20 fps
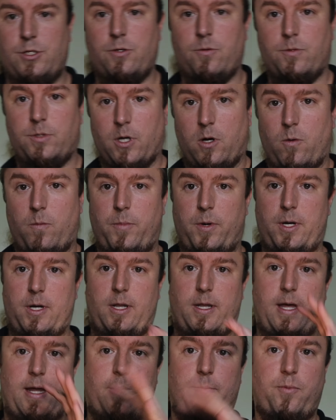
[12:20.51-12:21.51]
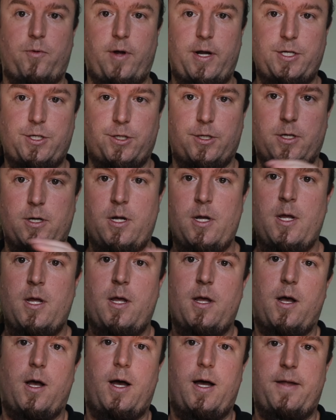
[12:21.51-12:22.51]
you don't put a lot of pressure
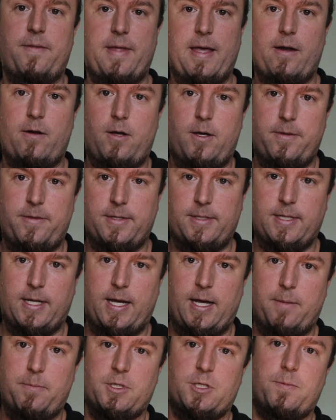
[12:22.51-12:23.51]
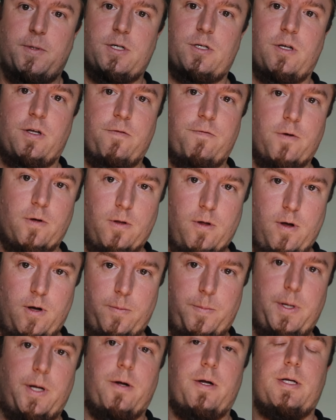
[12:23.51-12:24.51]
on that all the time, especially for
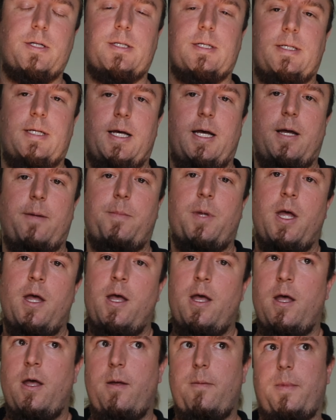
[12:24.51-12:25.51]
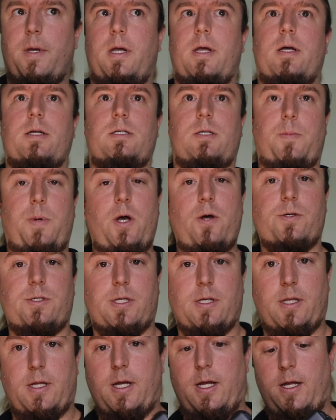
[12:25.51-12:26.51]
long periods of time, because
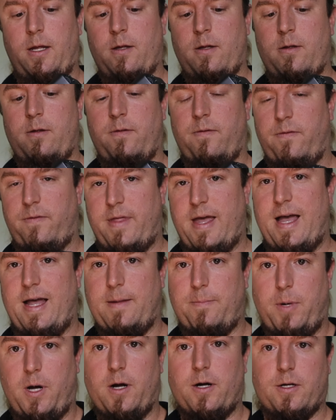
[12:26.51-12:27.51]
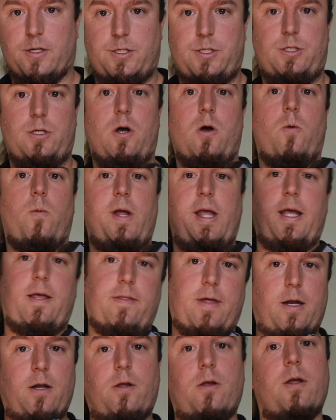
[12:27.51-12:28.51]
supposedly that part is so weak
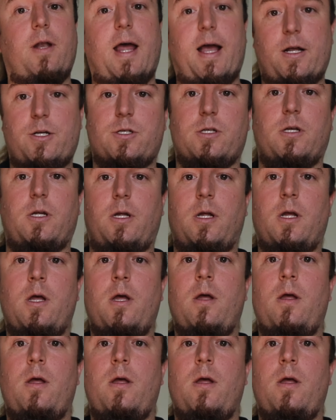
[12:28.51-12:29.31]
that it could actually